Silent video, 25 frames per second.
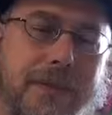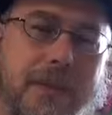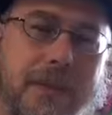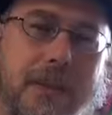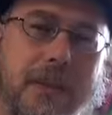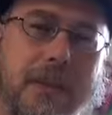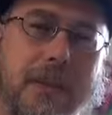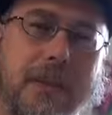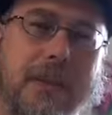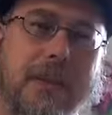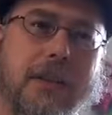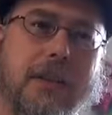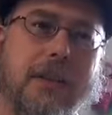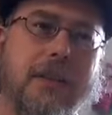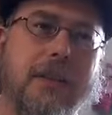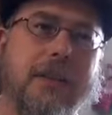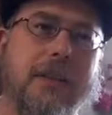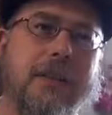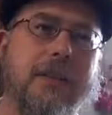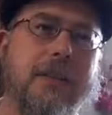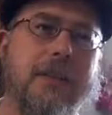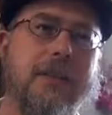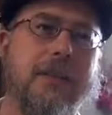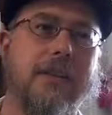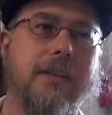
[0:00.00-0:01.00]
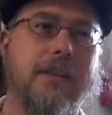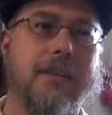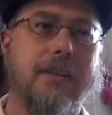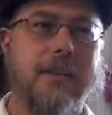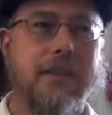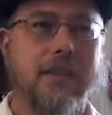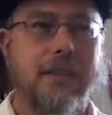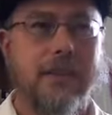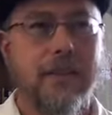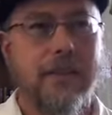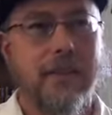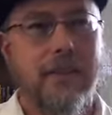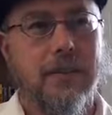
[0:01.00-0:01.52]

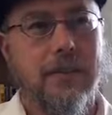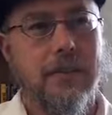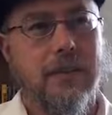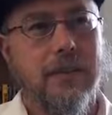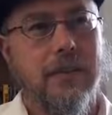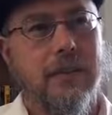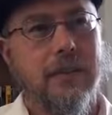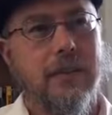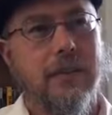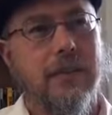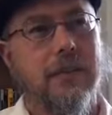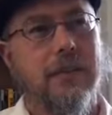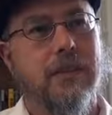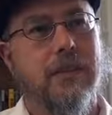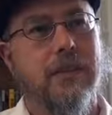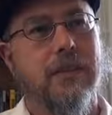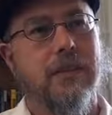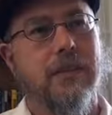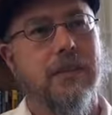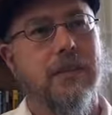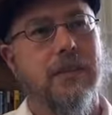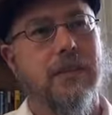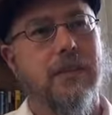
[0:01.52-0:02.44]
(silence)